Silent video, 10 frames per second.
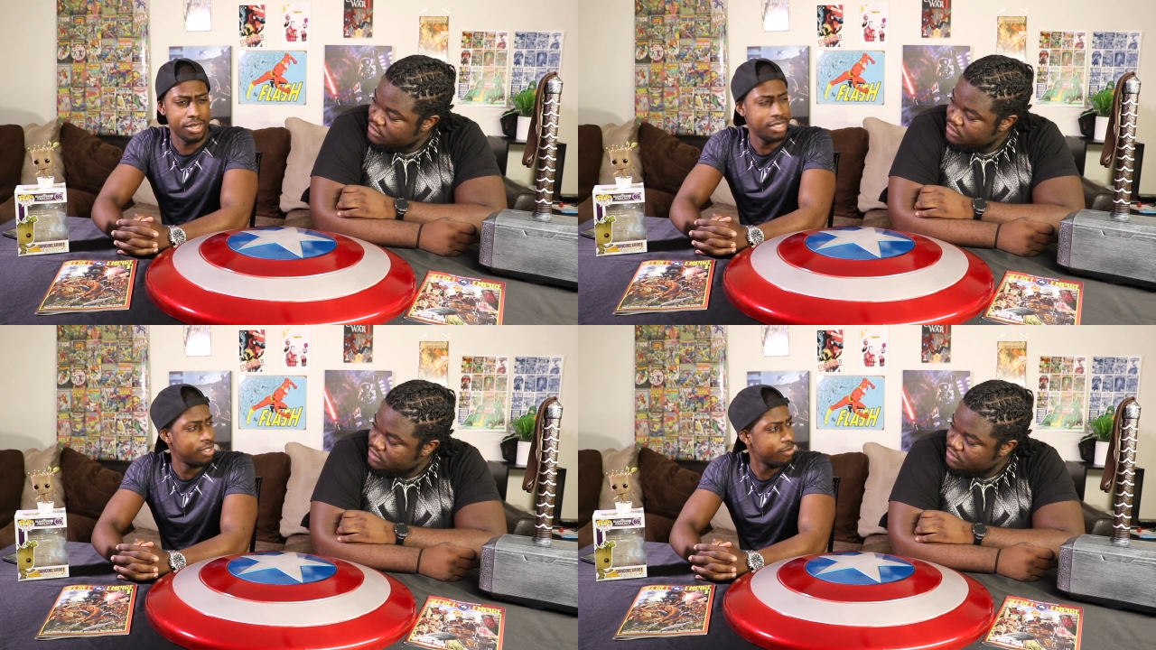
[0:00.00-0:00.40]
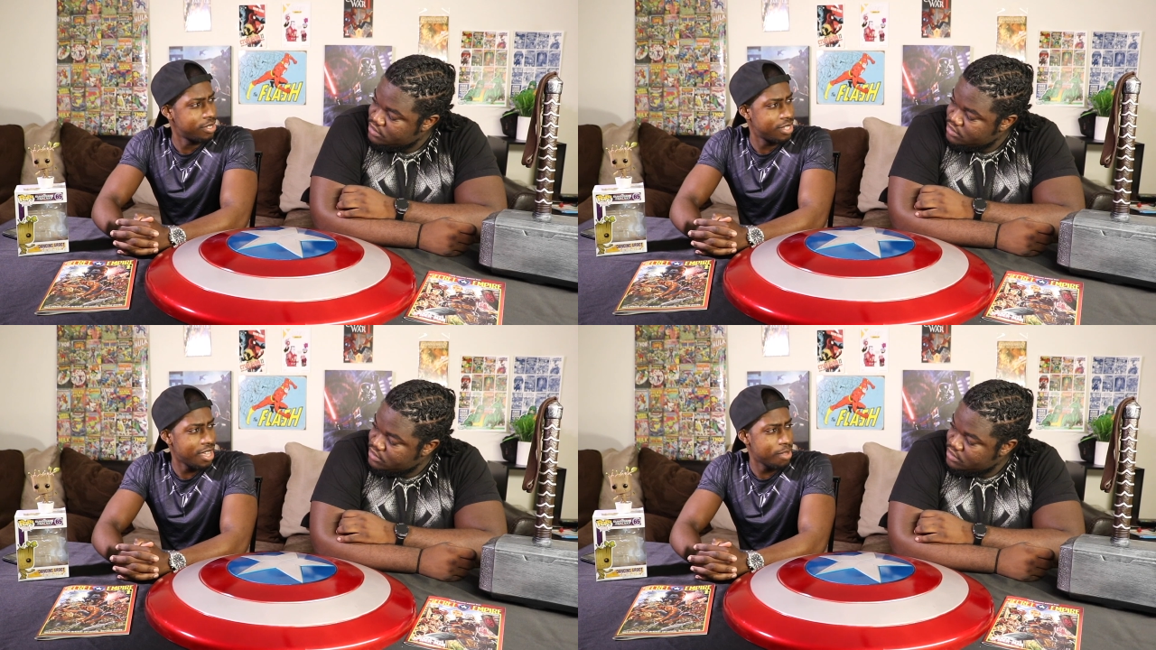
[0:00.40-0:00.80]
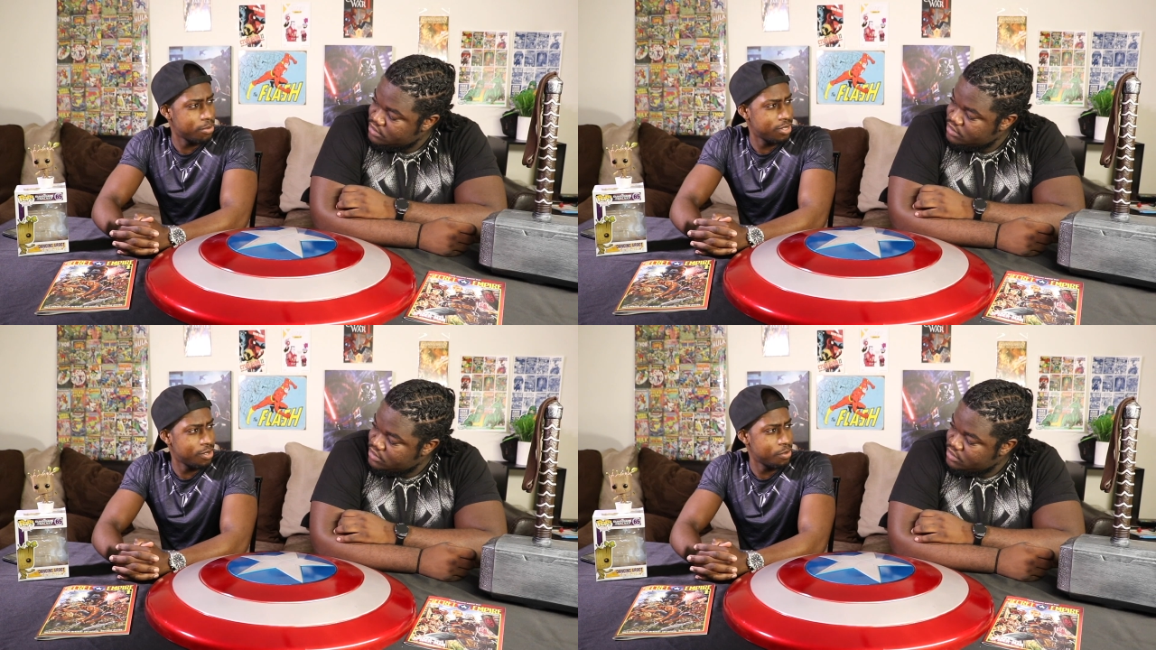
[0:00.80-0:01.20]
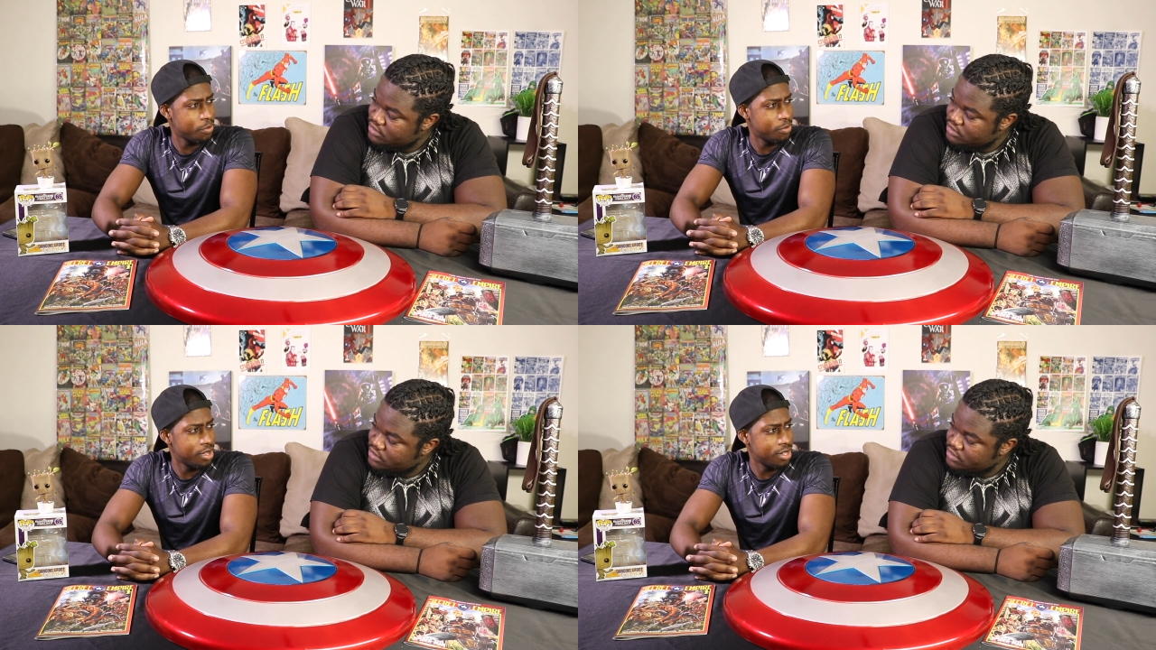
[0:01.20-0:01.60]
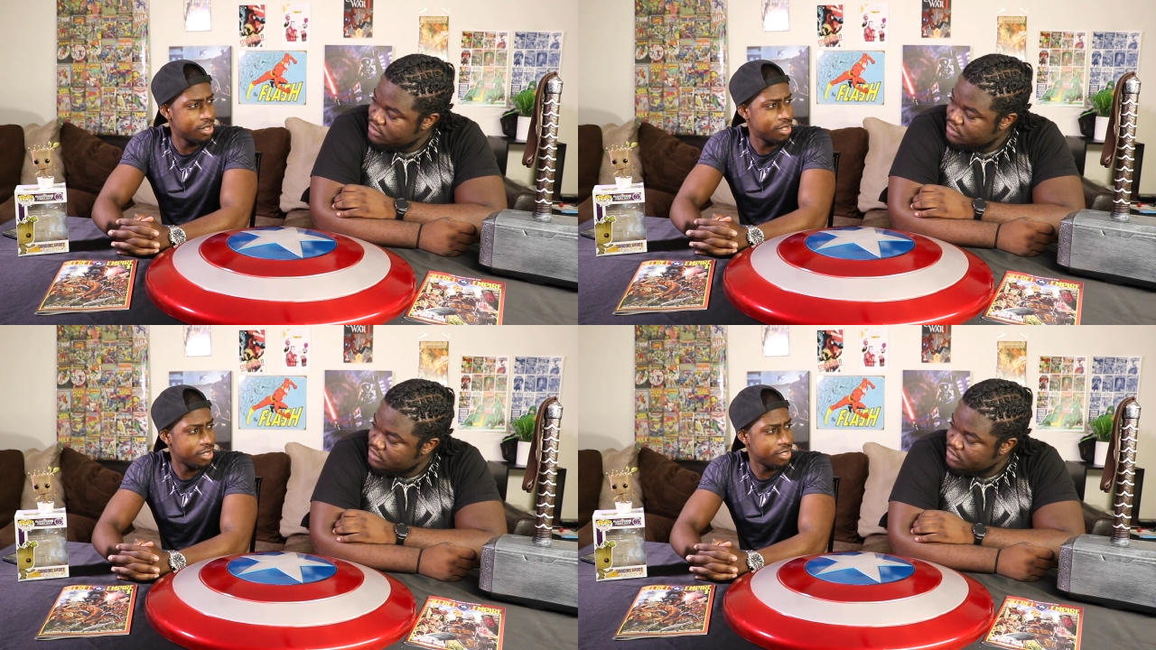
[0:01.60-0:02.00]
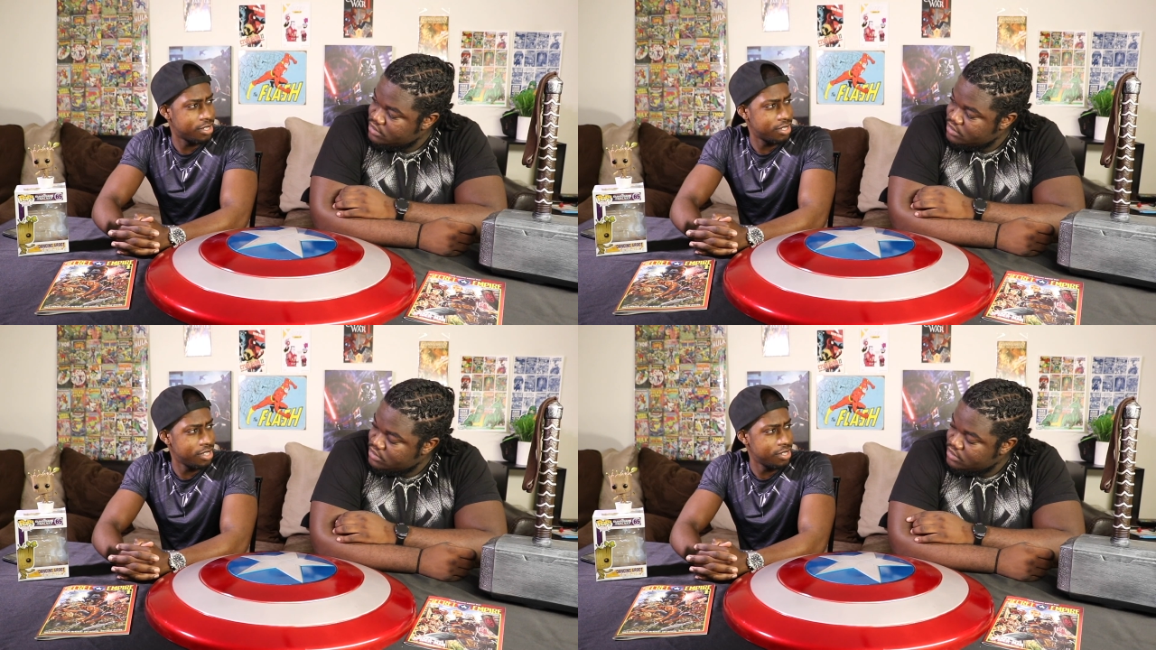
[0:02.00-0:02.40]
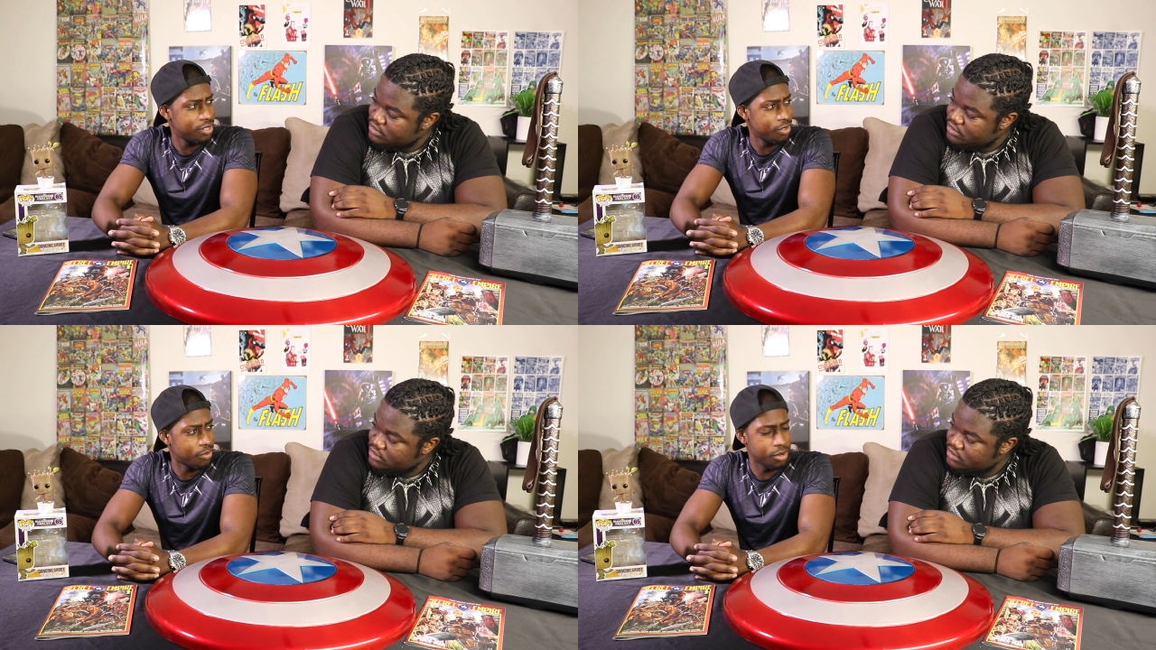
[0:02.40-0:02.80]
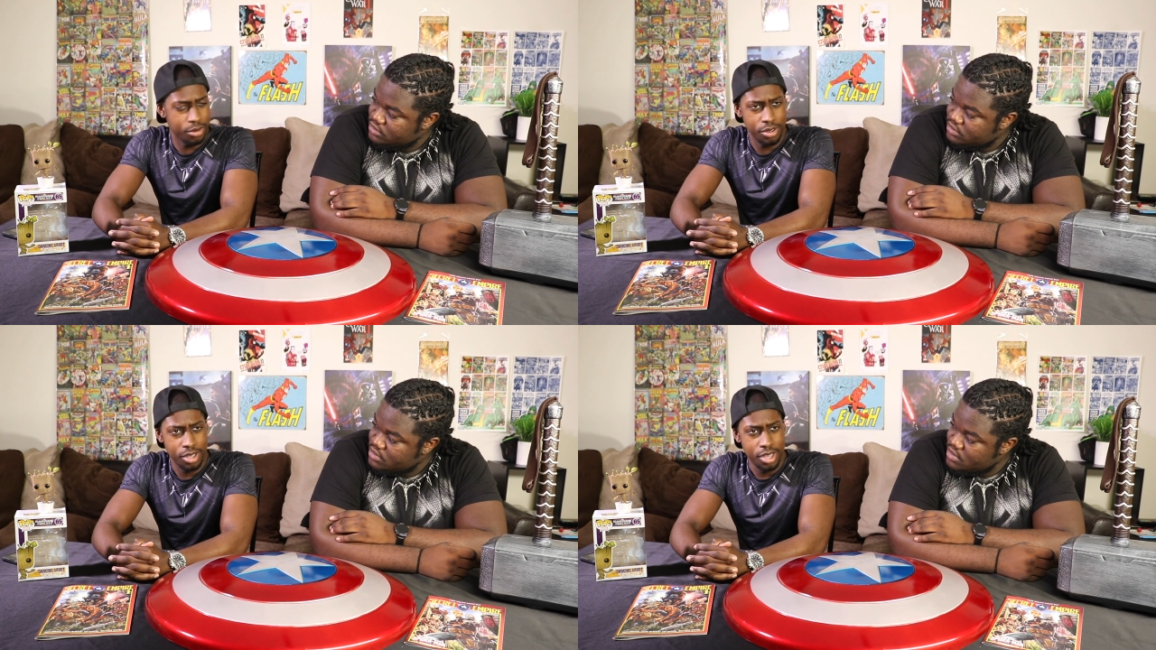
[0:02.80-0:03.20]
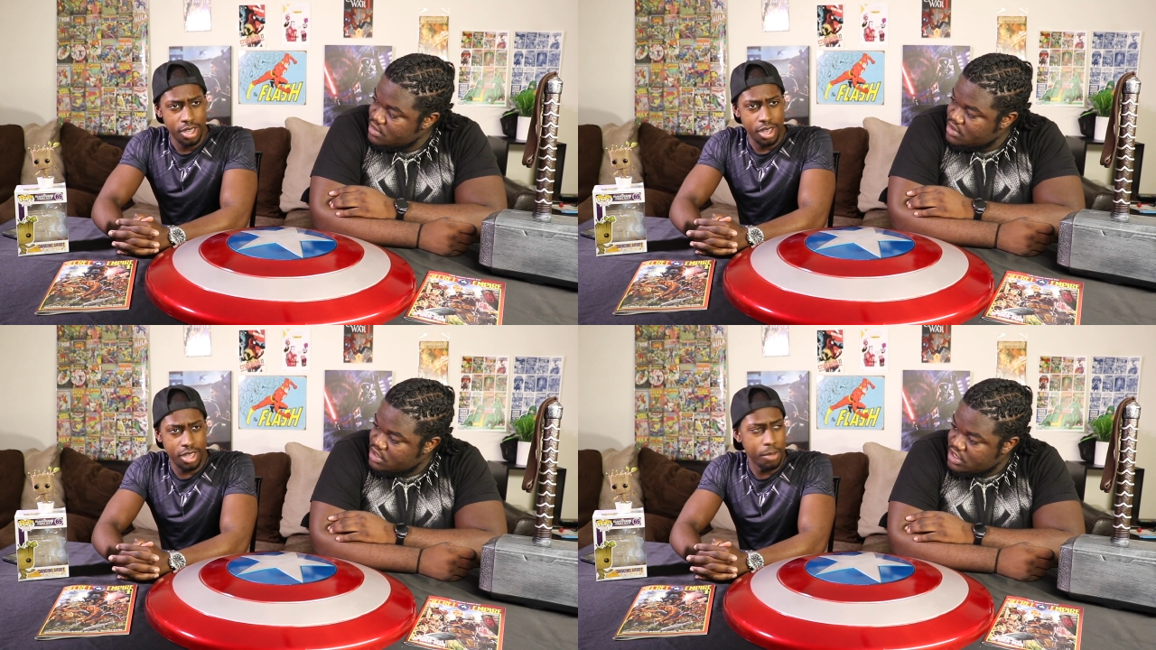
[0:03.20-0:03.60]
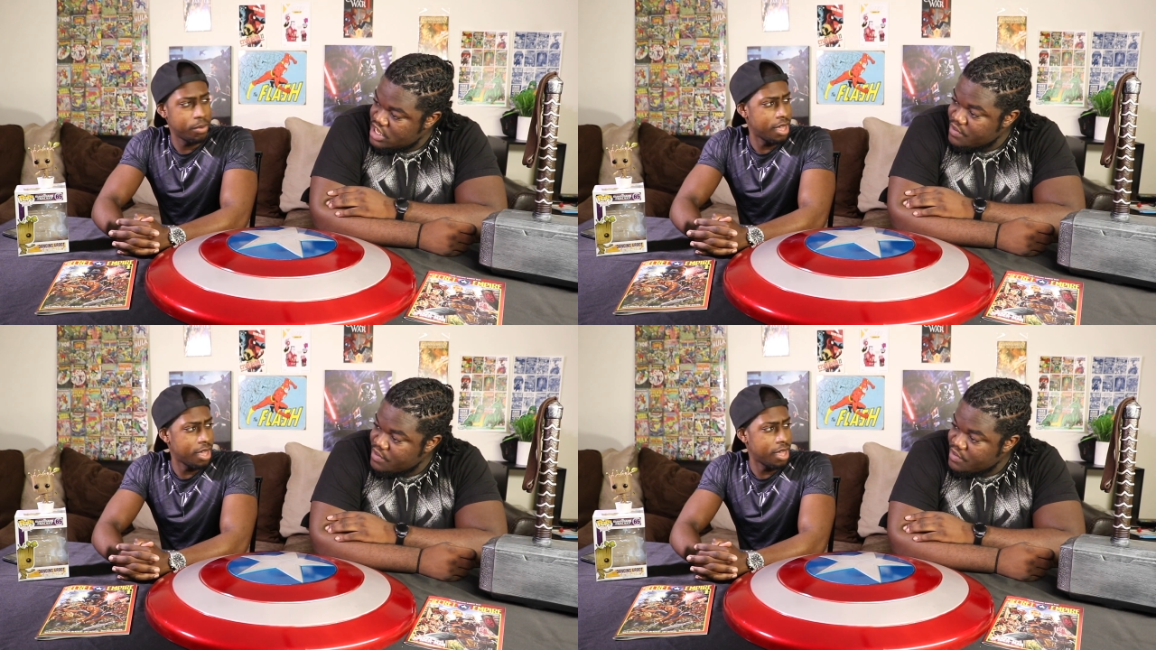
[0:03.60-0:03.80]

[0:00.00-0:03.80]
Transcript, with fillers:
Speaker 1: was it was it episode one of the season or a couple?